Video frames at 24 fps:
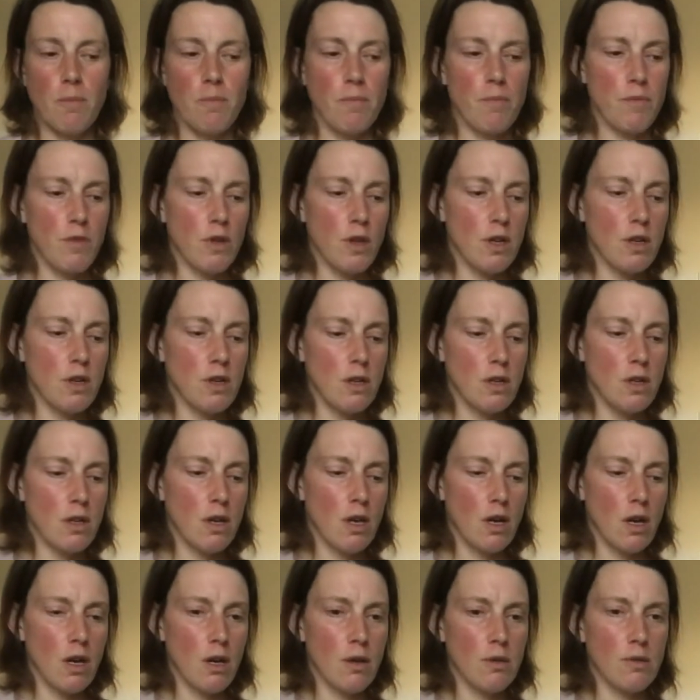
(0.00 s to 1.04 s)
than
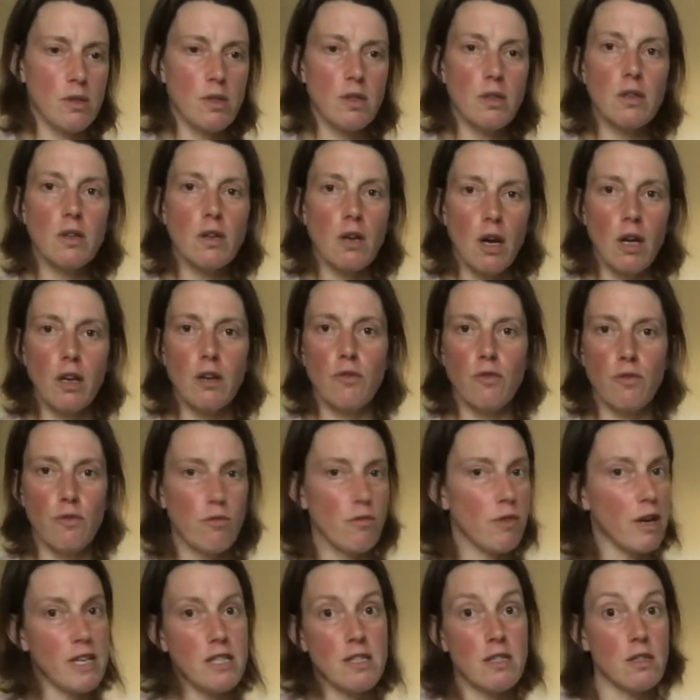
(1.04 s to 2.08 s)
kind of
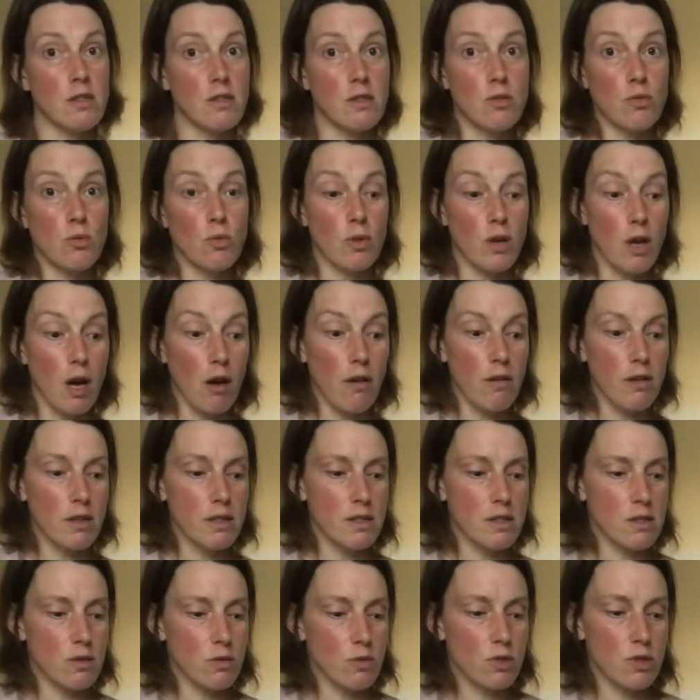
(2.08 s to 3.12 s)
raisins or
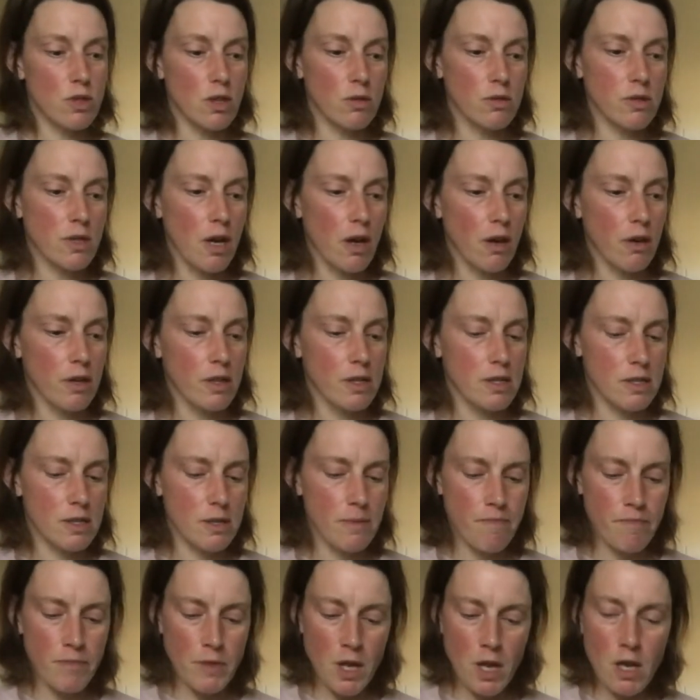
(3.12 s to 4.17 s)
currants or sultanas.
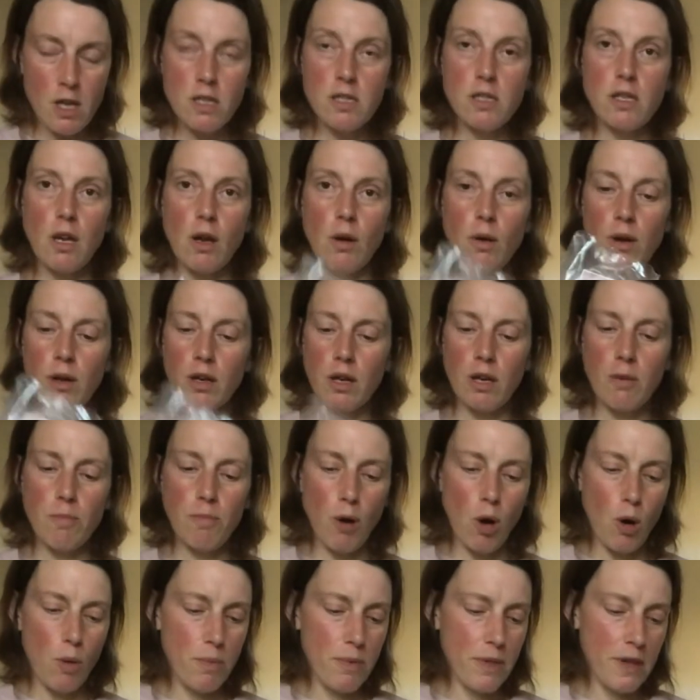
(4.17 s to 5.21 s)
So I'm going to
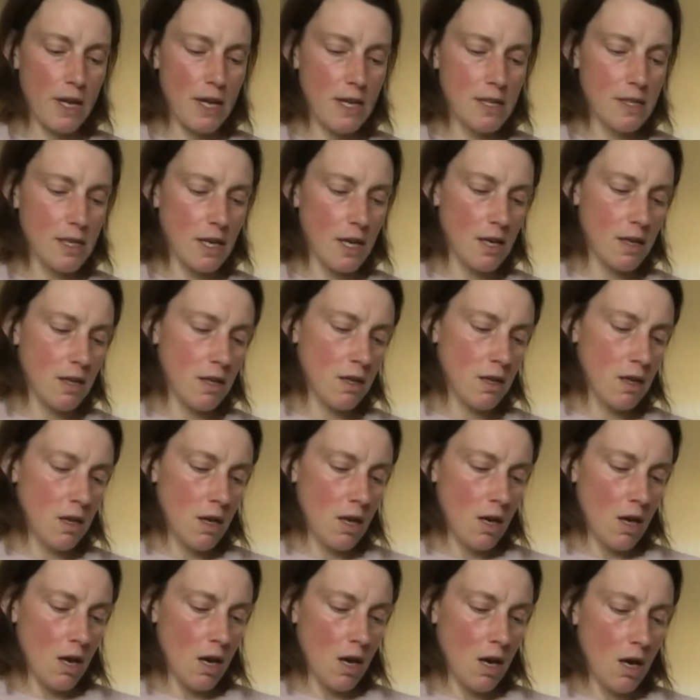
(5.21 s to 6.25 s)
pop these in.
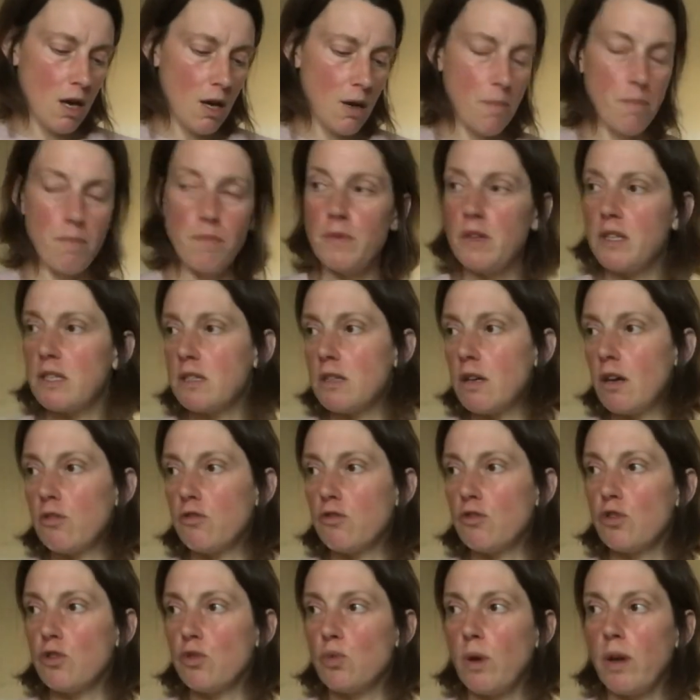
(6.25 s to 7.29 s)
This is
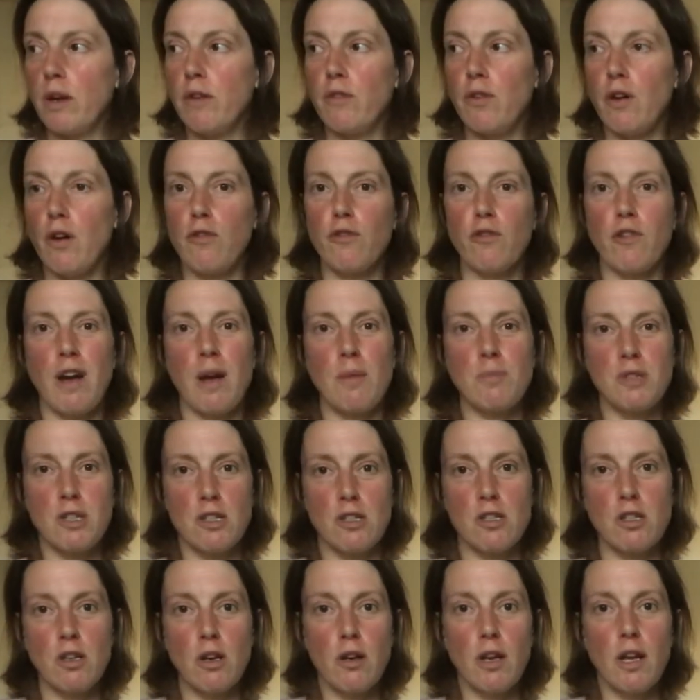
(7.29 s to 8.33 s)
125 grams. I
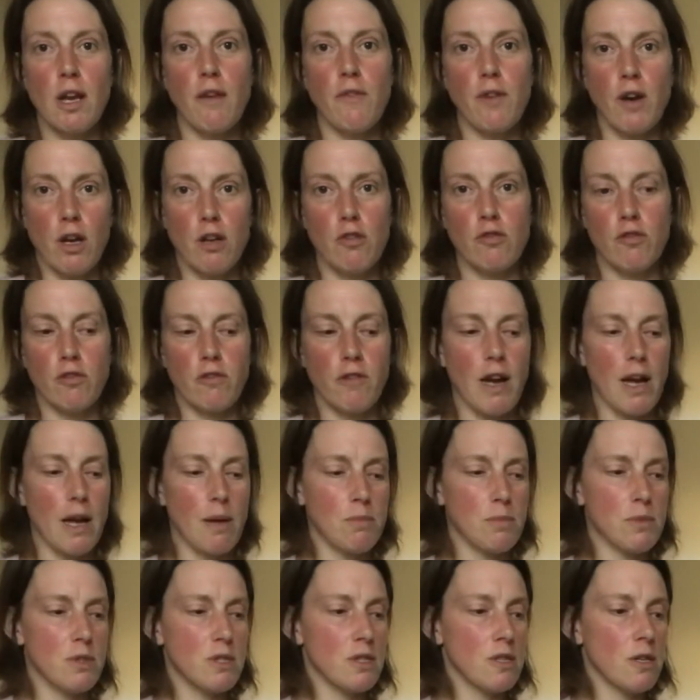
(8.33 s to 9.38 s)
should only have 100
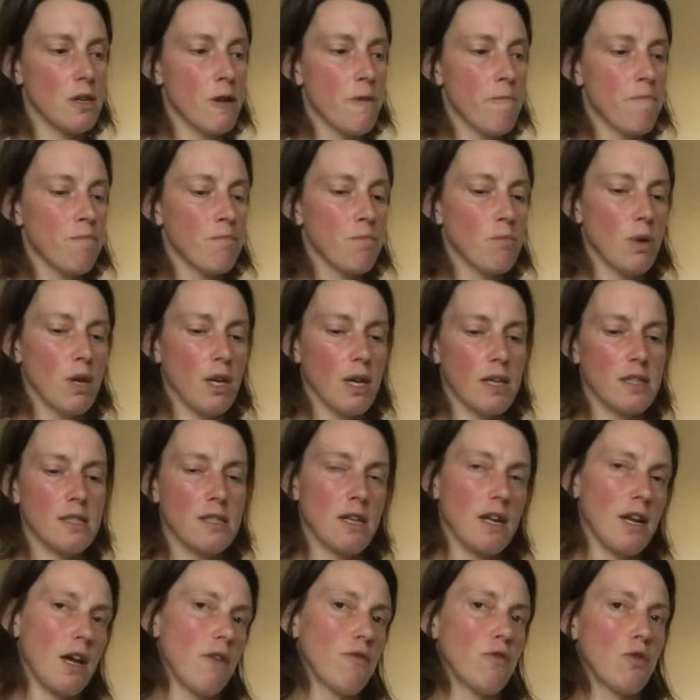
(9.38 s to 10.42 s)
grams, But like I
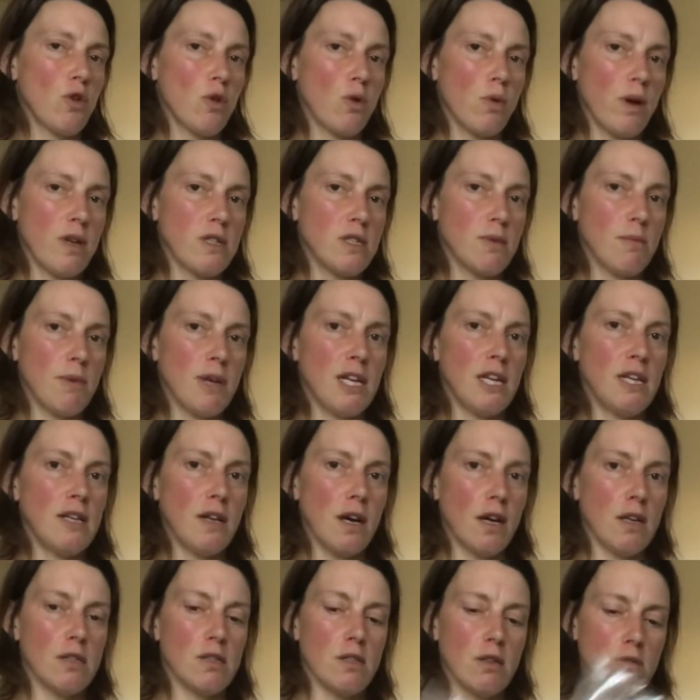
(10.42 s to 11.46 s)
said, I haven't got quite so many
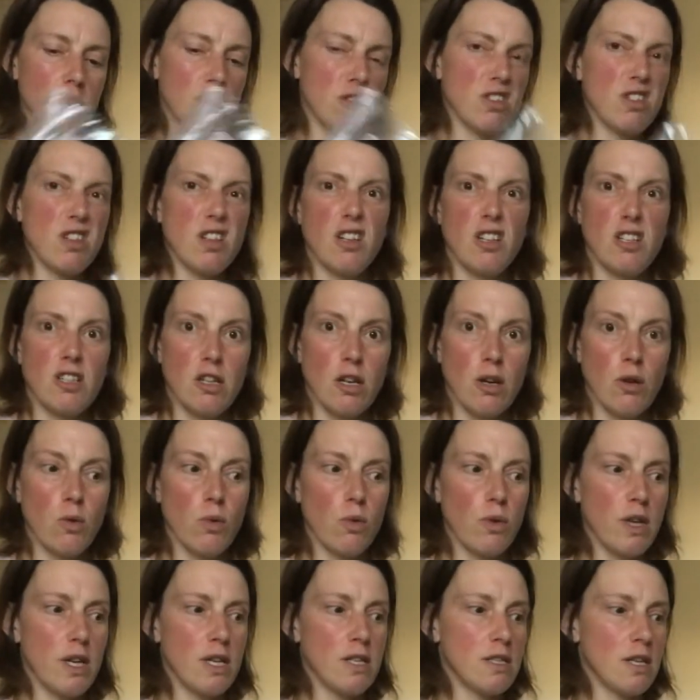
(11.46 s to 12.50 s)
nuts, so I'm just going to chuck all
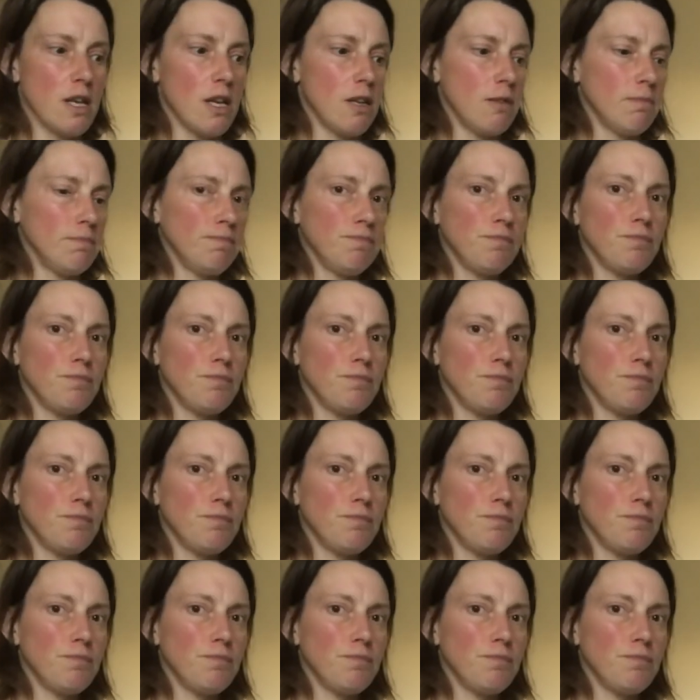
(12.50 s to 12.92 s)
these in